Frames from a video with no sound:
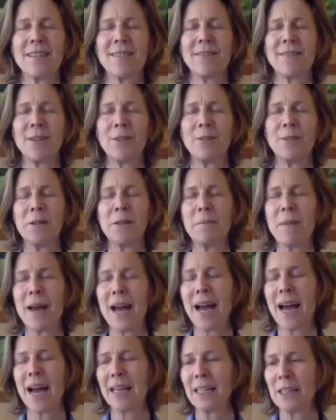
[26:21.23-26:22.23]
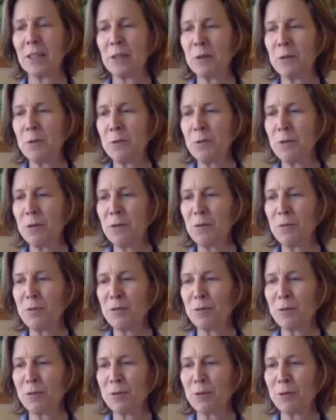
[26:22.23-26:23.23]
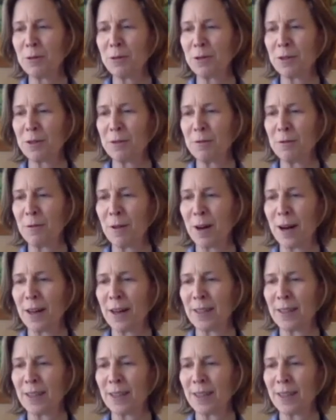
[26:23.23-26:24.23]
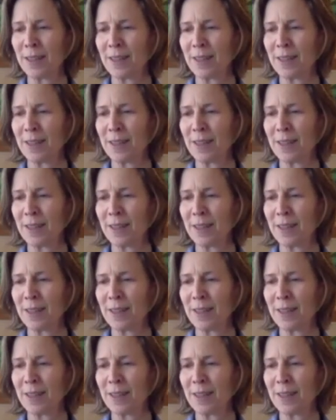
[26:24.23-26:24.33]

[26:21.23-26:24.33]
floating back in cool pools of water.